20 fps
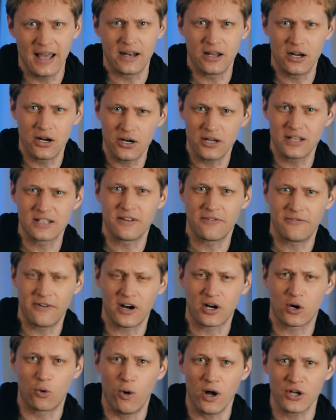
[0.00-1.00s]
And here is the
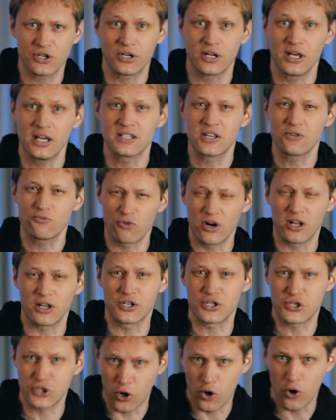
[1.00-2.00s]
fair question, is it
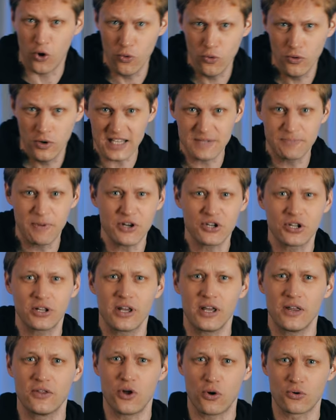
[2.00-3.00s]
really so?
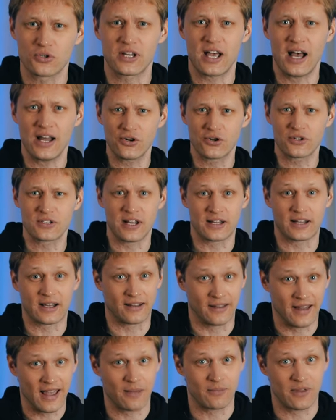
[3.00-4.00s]
Especially in those countries that
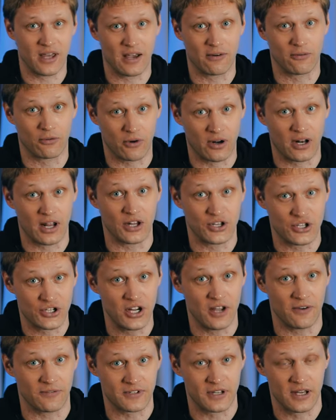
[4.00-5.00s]
claim they have already
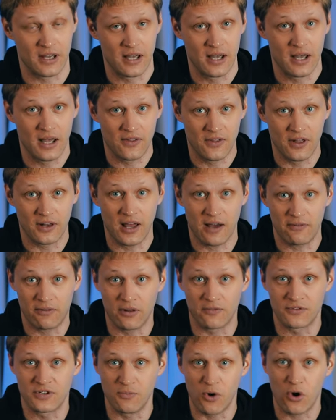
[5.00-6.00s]
achieved the
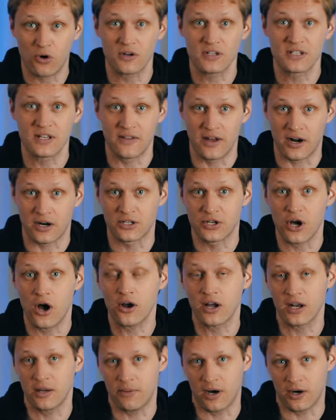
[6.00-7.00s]
level of democracy they are talking